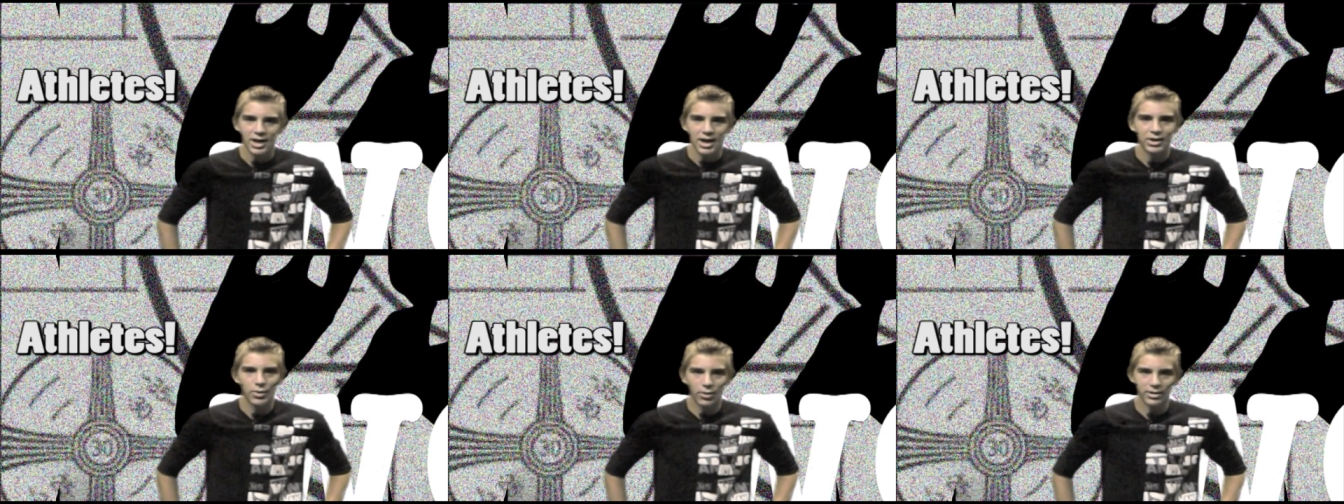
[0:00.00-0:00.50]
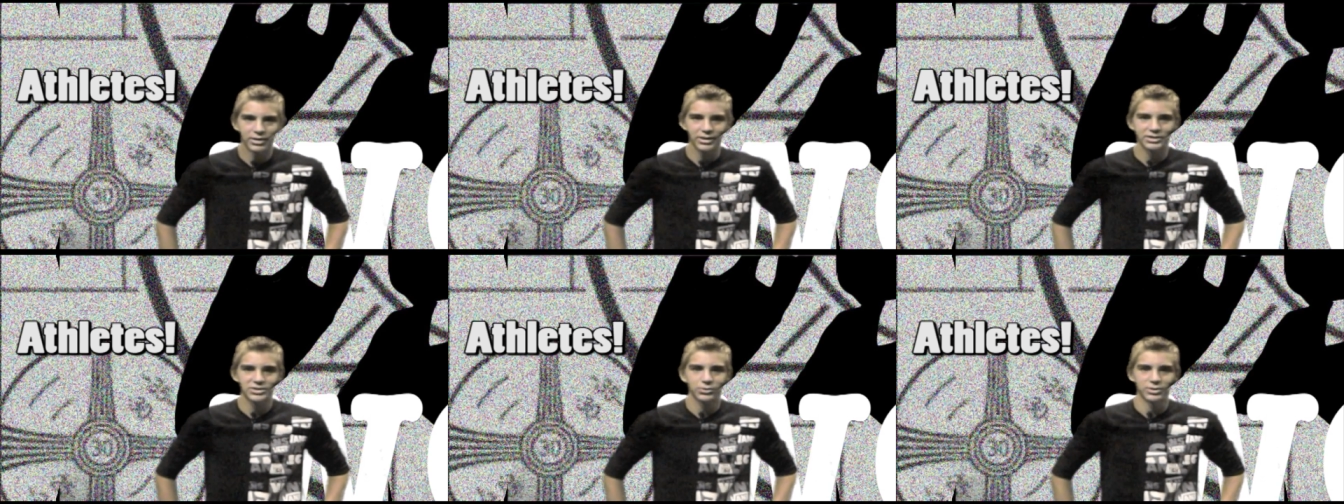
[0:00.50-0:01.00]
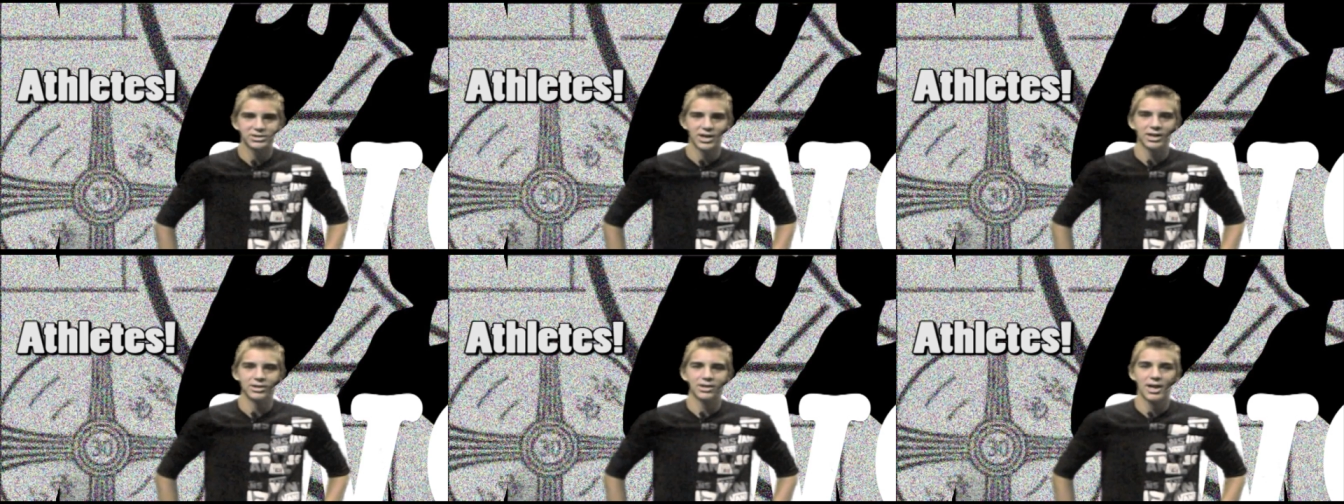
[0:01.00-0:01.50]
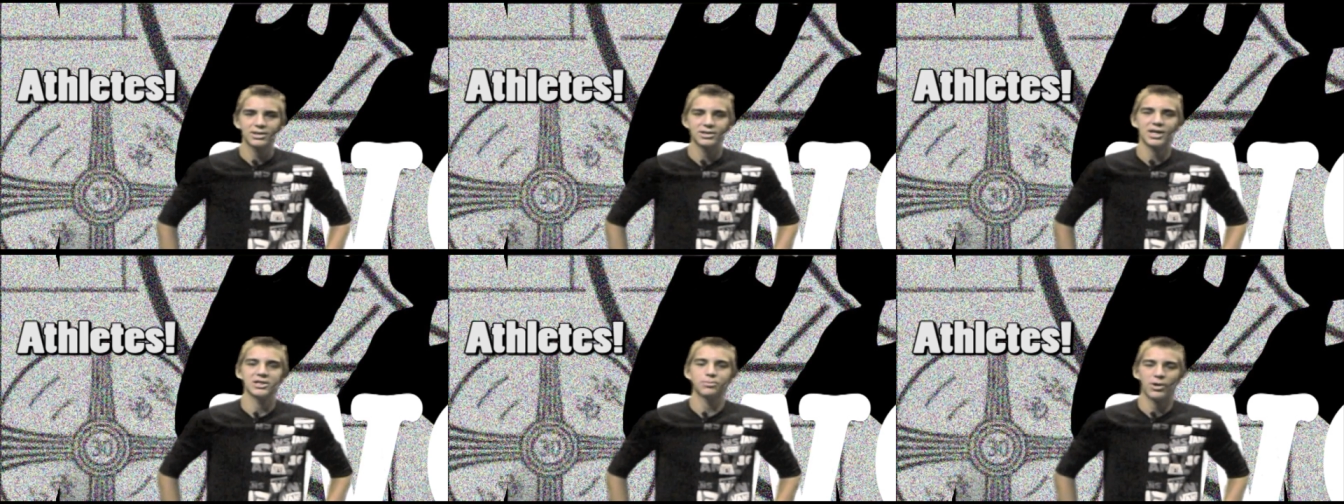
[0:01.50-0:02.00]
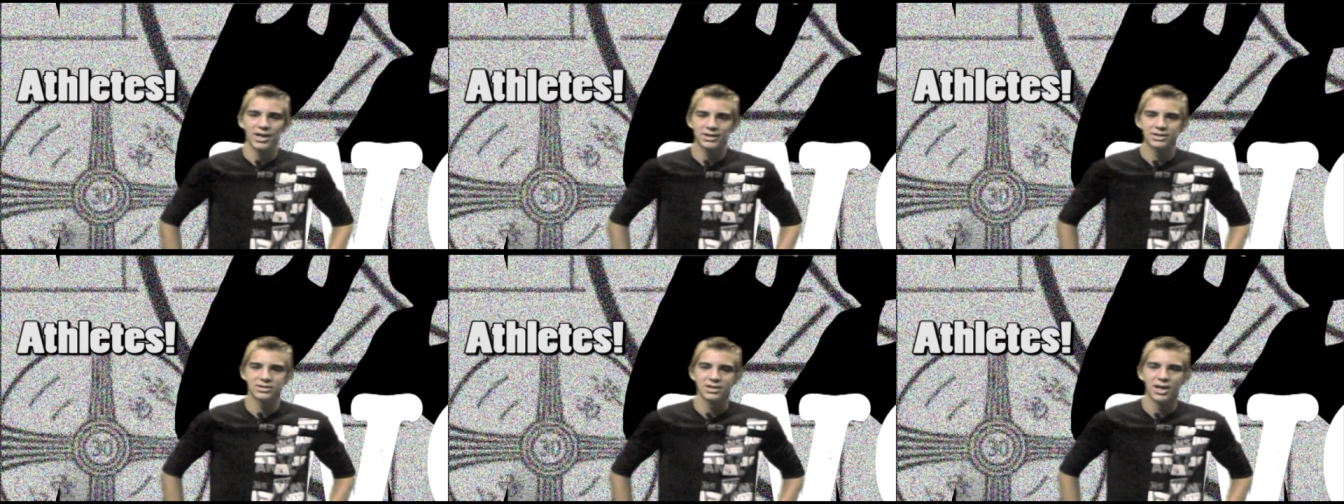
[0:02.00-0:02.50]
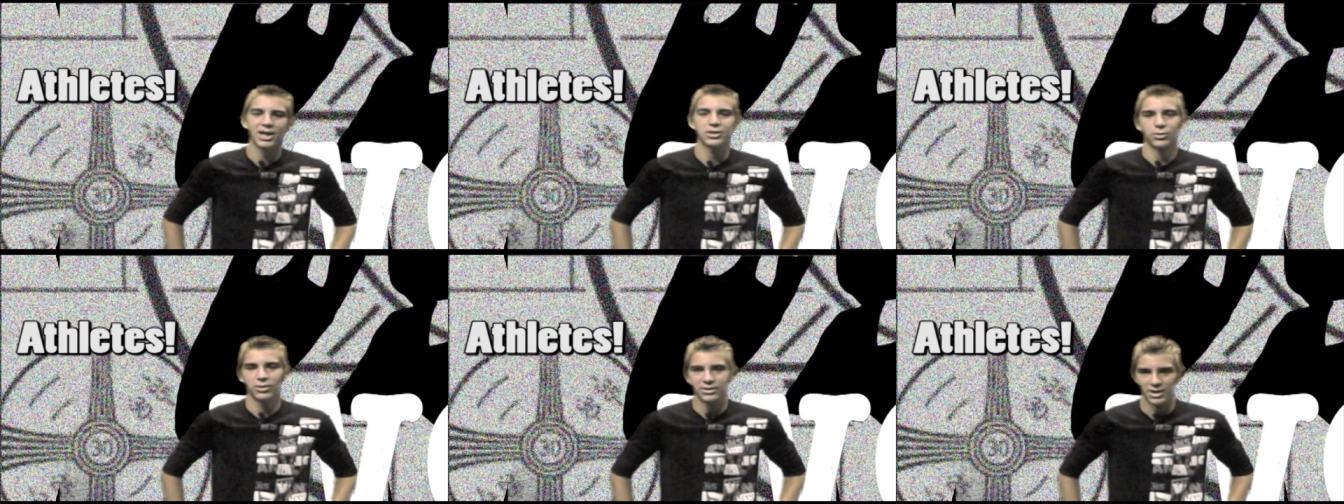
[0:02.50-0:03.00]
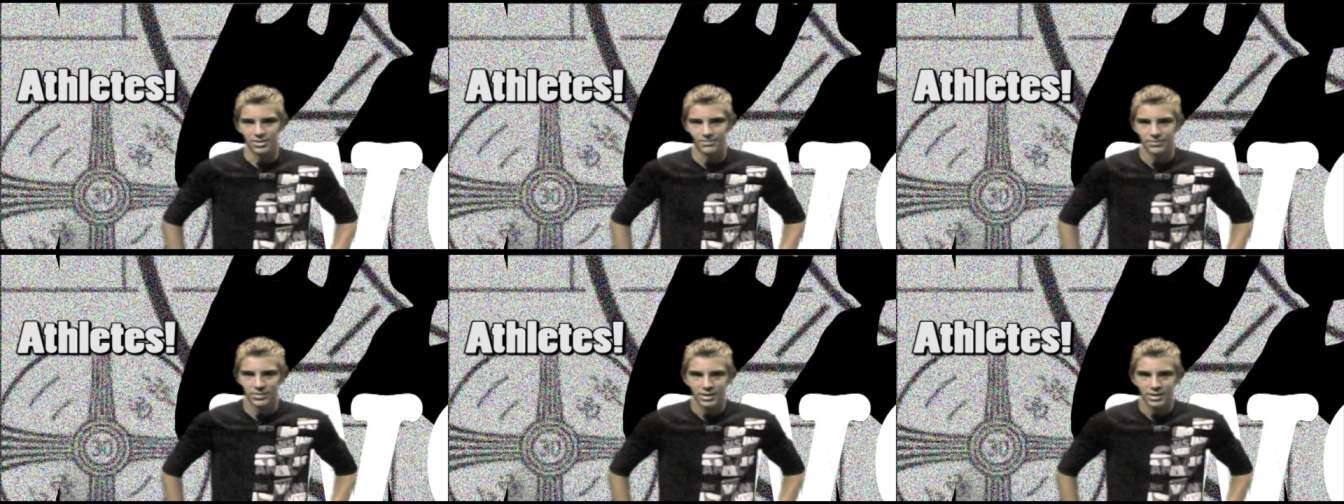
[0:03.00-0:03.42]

in order to attend that day's practice and or game.